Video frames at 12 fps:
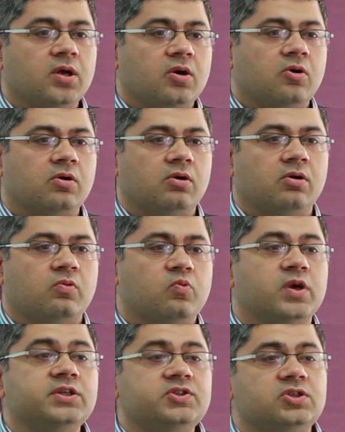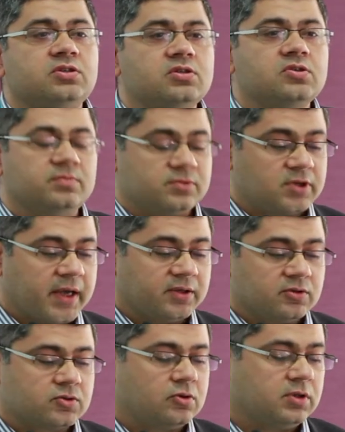or virtual room trying
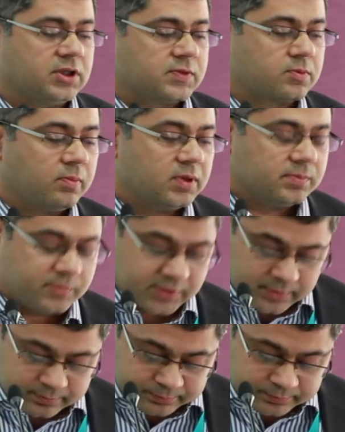to solve these problems.